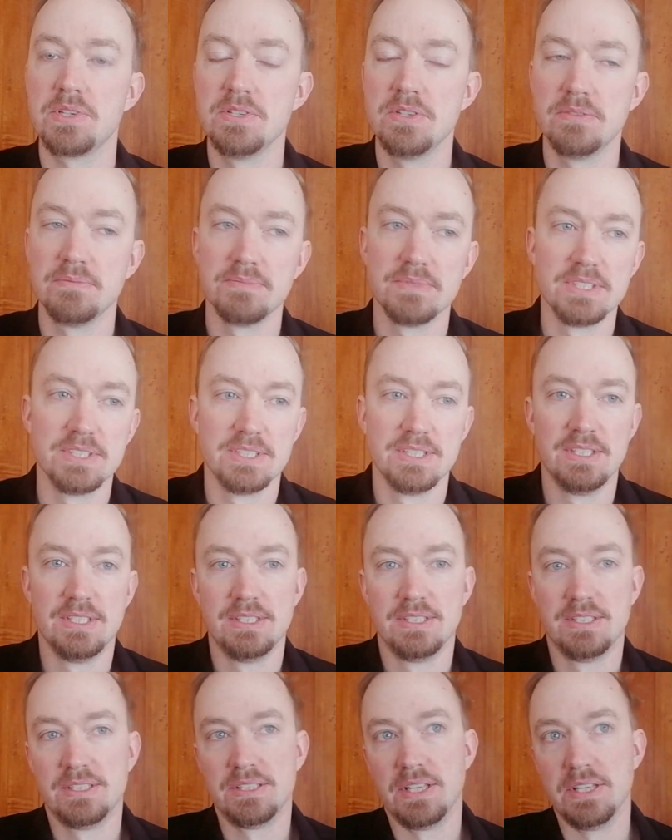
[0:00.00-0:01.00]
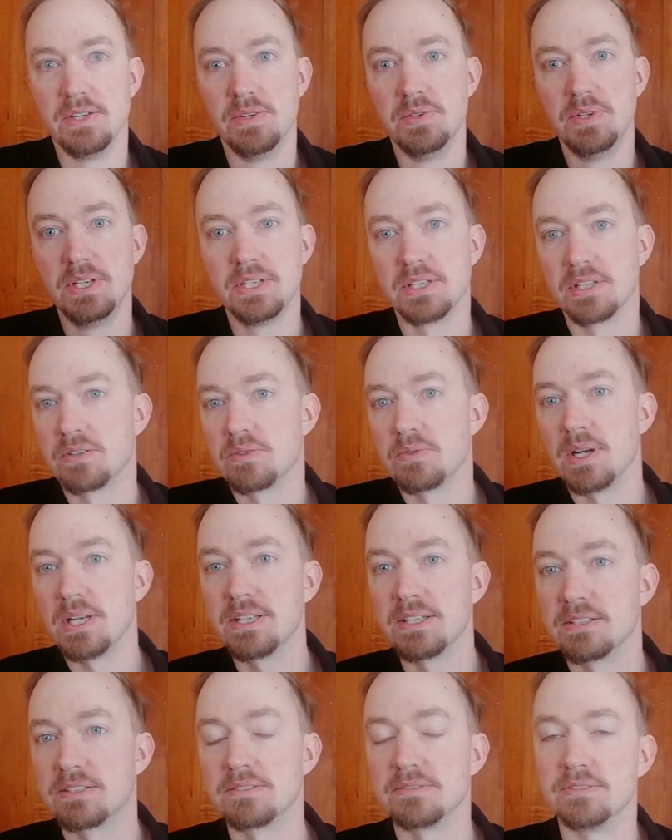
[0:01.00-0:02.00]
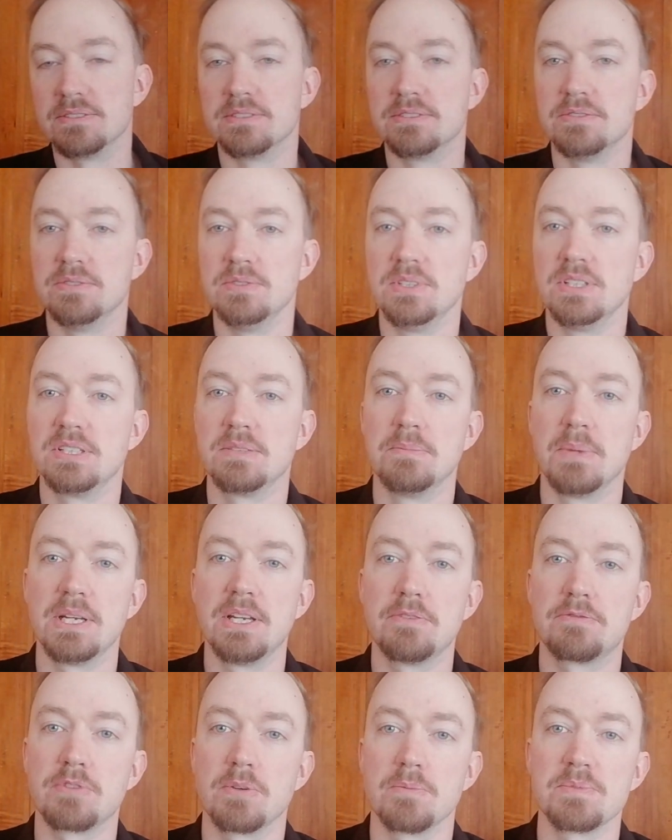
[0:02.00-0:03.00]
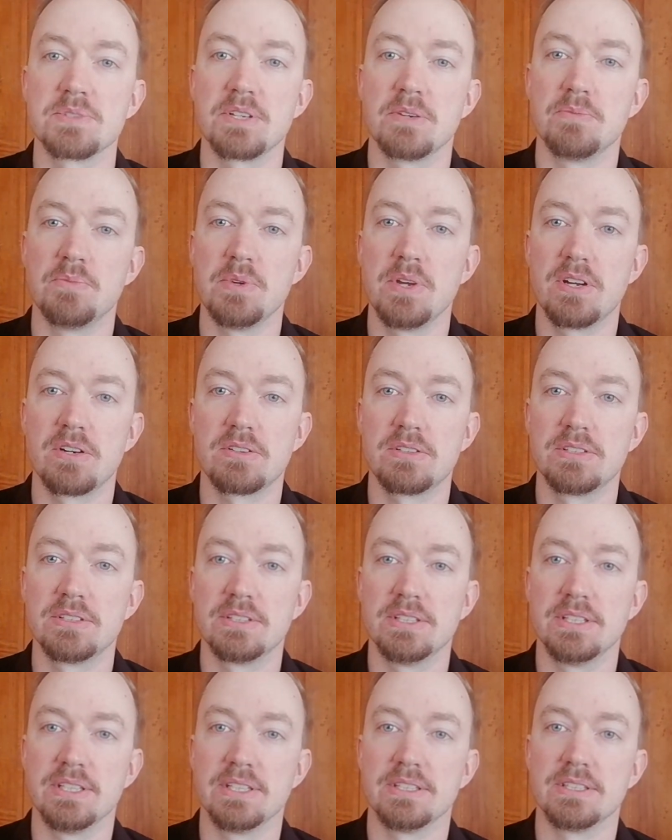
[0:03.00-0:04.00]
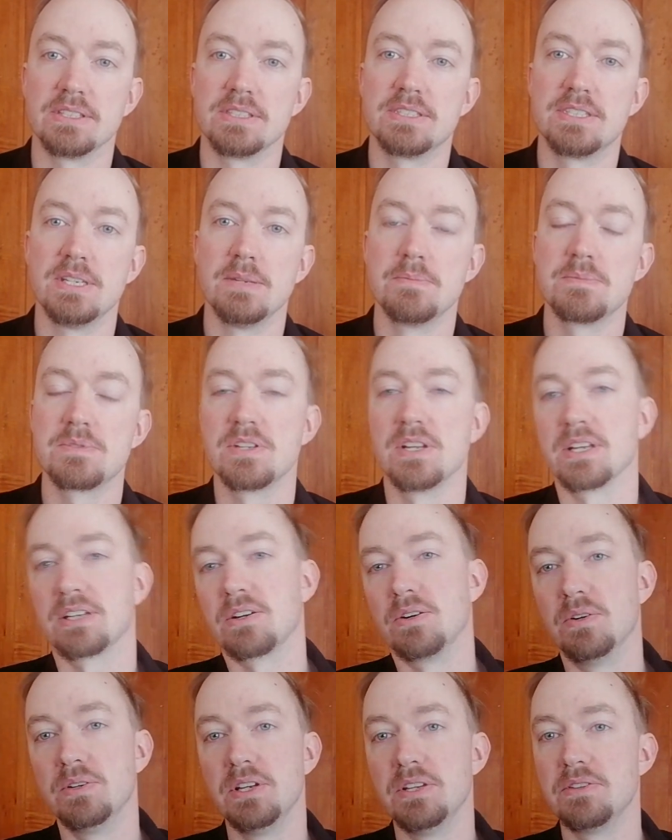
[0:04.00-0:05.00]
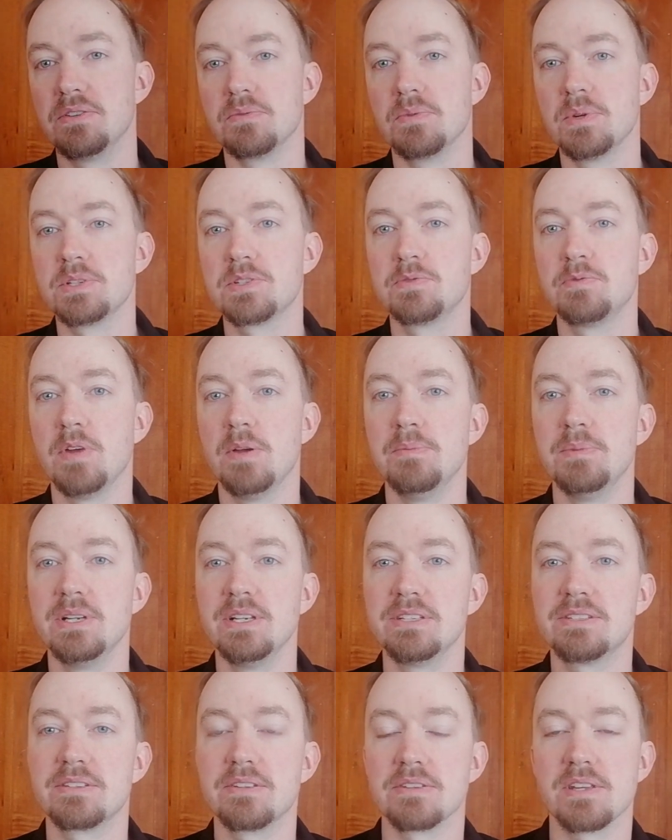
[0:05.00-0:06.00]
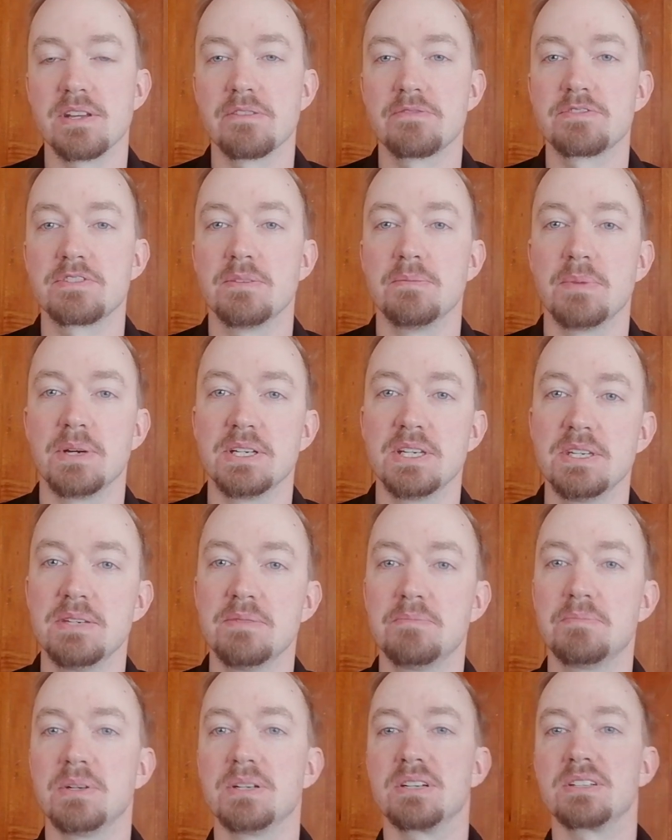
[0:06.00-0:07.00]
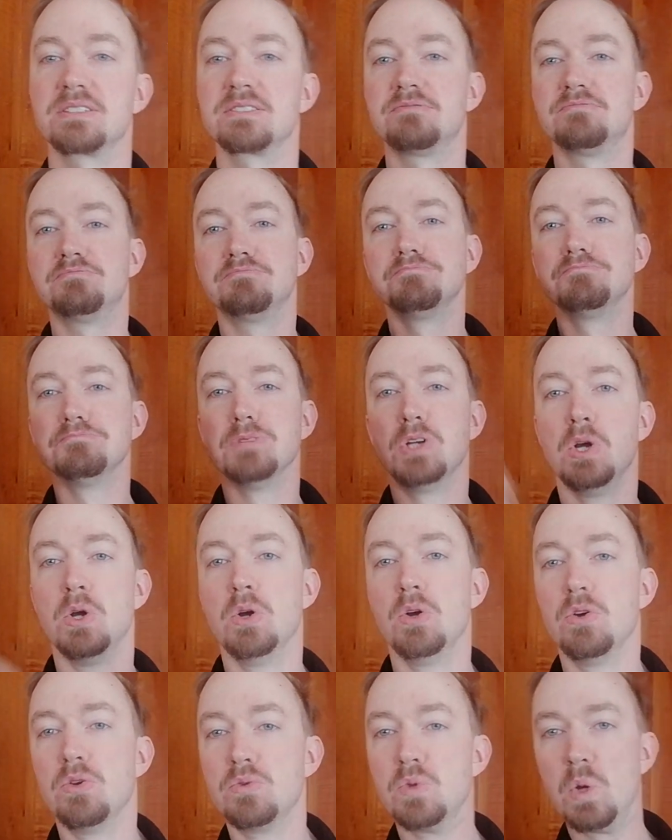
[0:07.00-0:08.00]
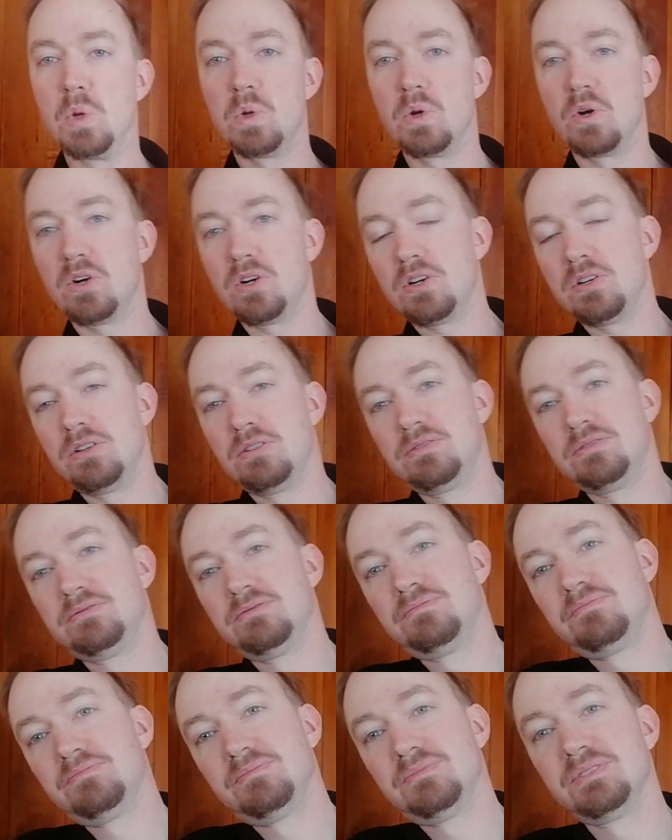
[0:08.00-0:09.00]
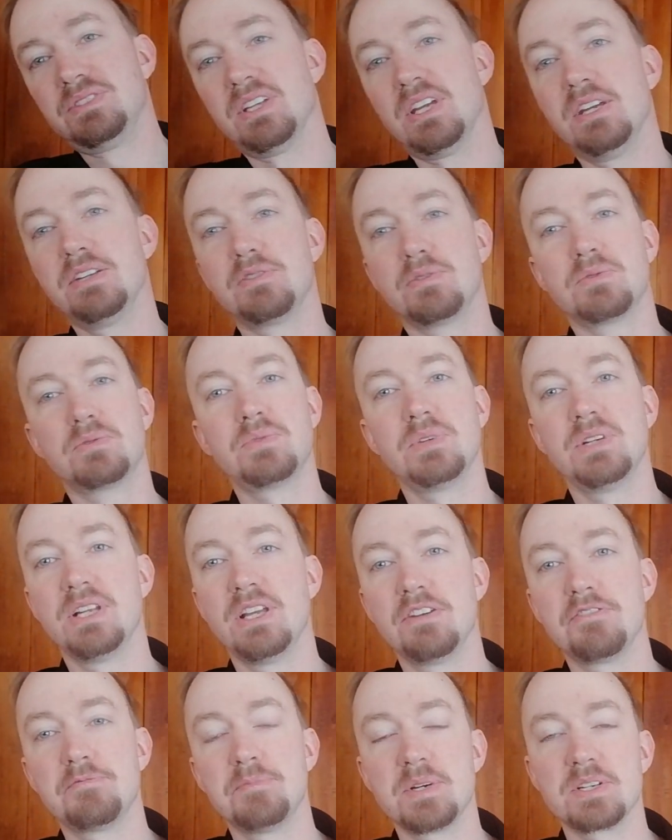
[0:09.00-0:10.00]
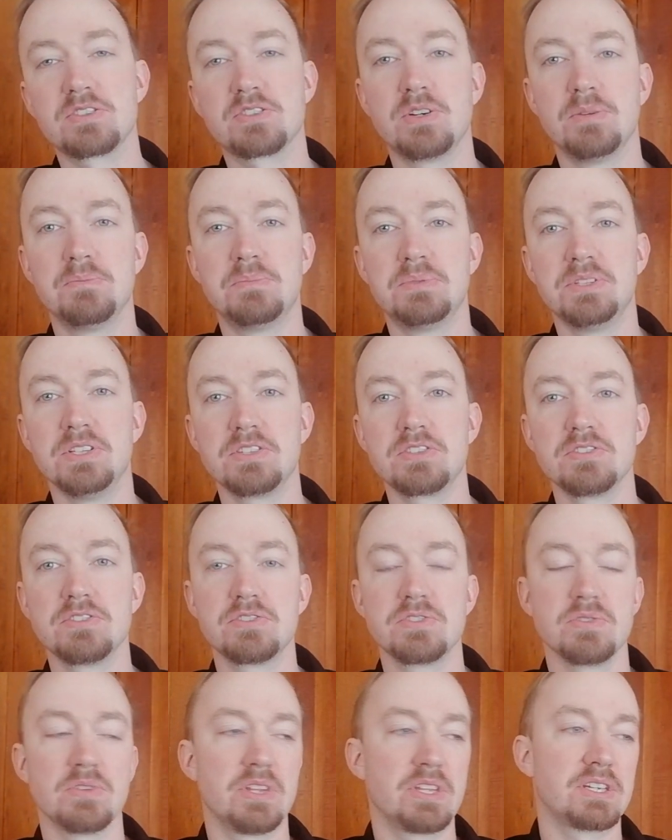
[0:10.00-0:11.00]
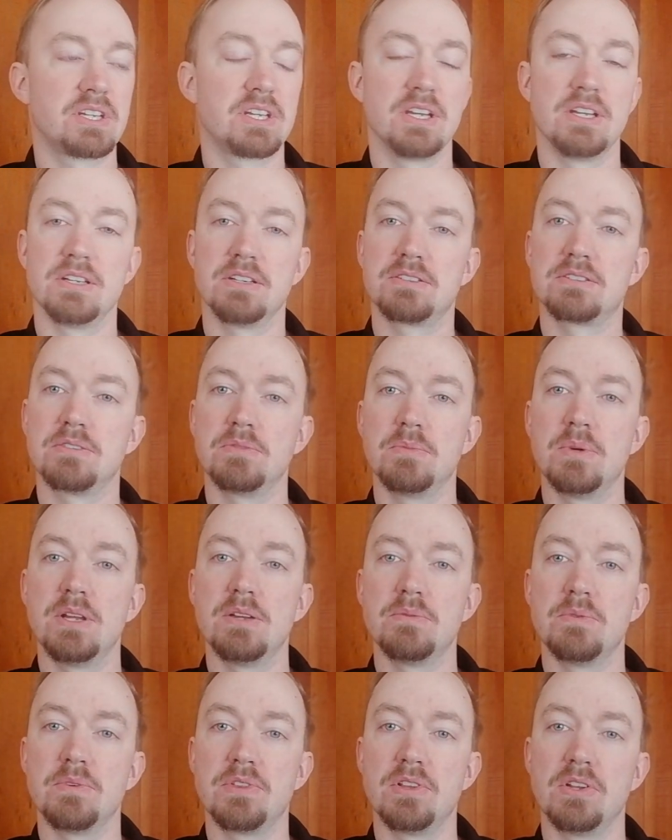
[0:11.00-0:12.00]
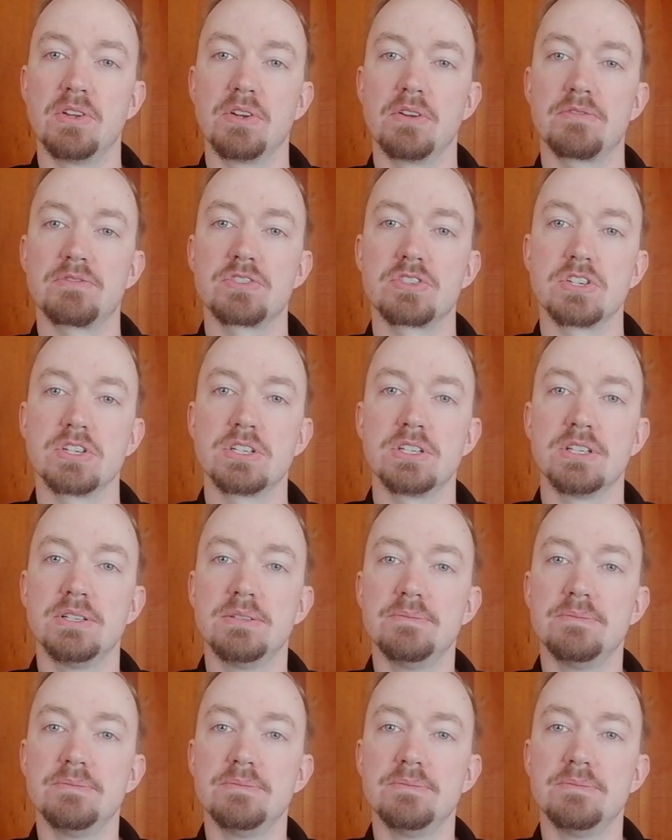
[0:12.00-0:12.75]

you, then you need a credit and you need money from somewhere. And it seems like only the rich families they have some money, but they are they don't really have much competition, so they get away with a lot of shit.